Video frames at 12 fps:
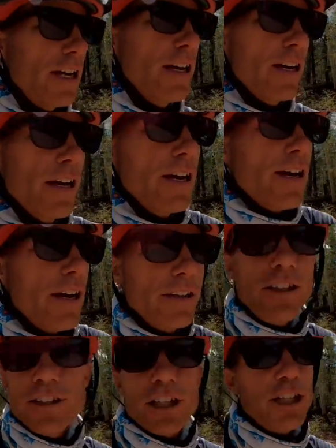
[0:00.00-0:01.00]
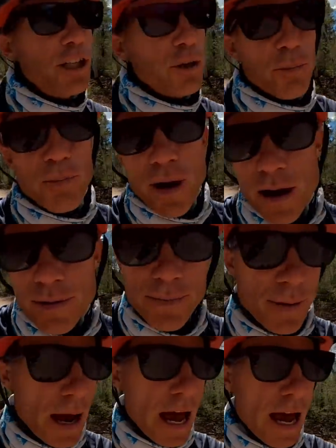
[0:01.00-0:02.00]
It's a funny feeling constantly
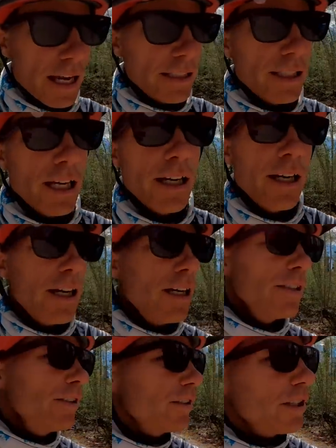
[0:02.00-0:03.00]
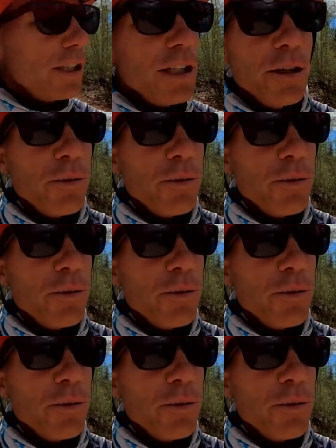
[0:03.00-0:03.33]
chatting to a camera,